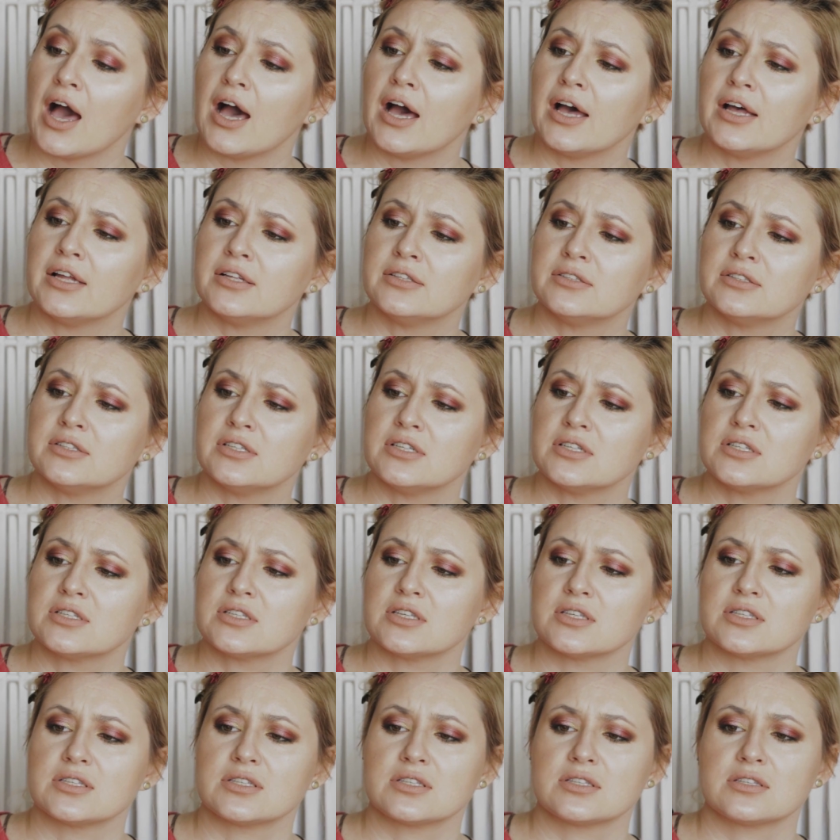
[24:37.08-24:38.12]
and
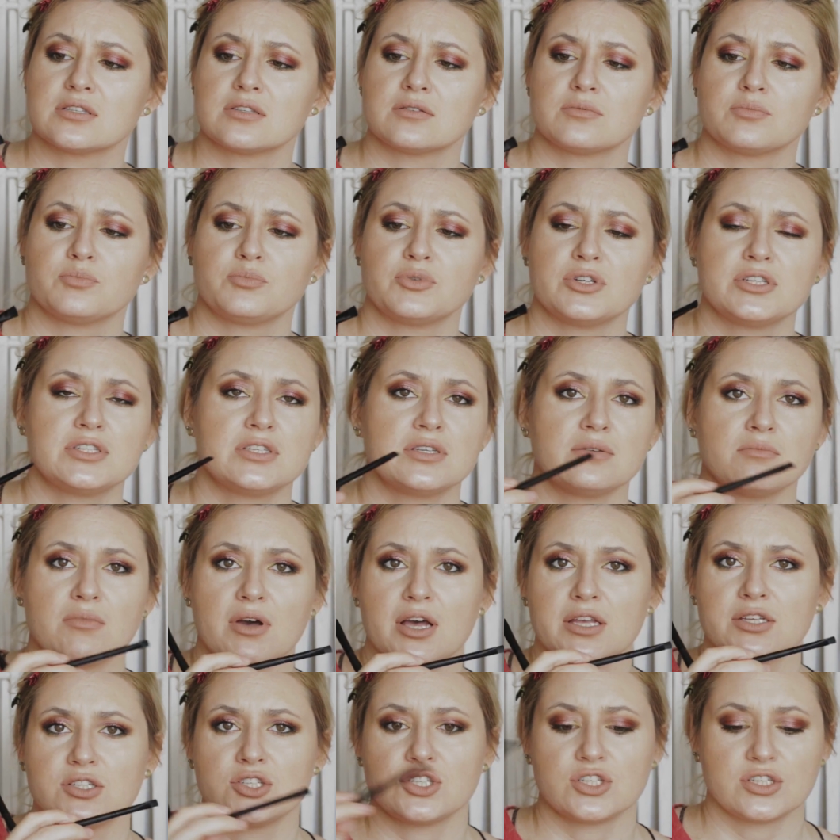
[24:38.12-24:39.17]
this is pretty
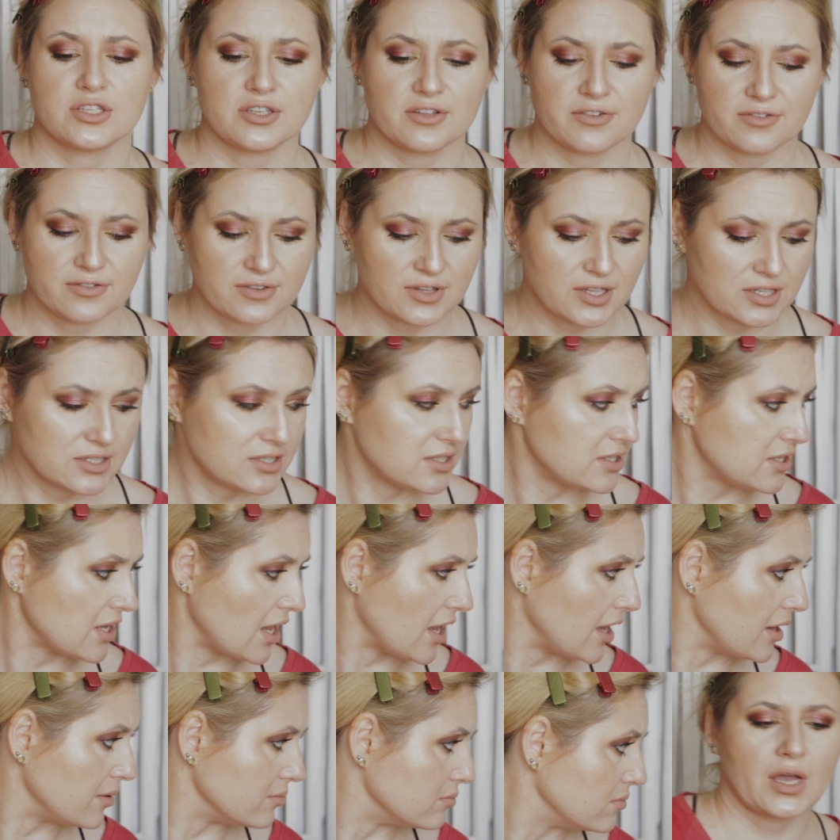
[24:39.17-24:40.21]
much the
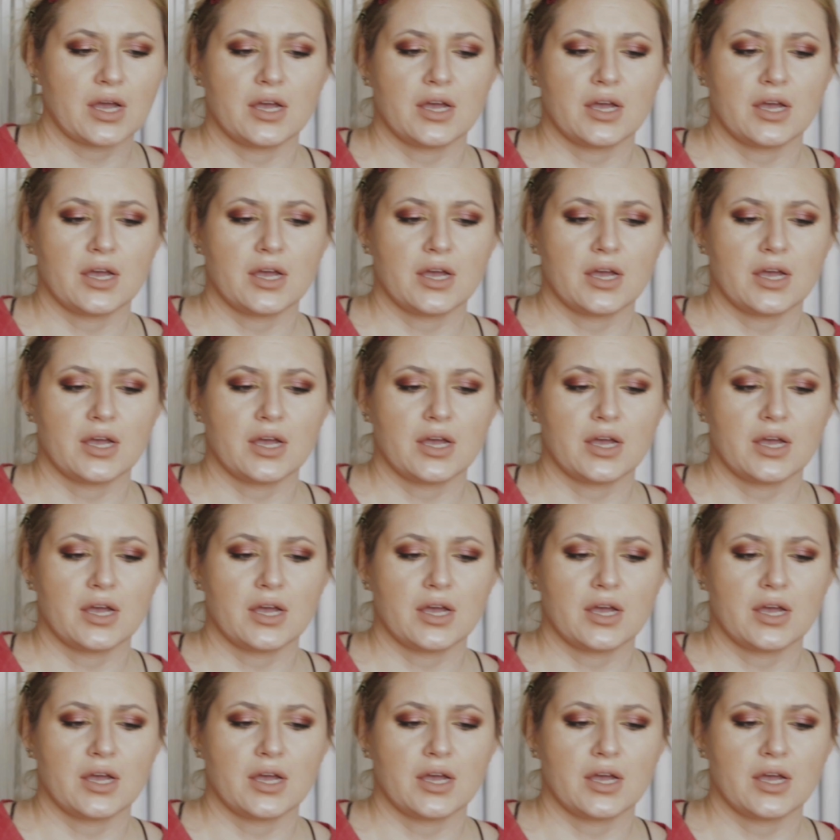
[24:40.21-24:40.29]
same.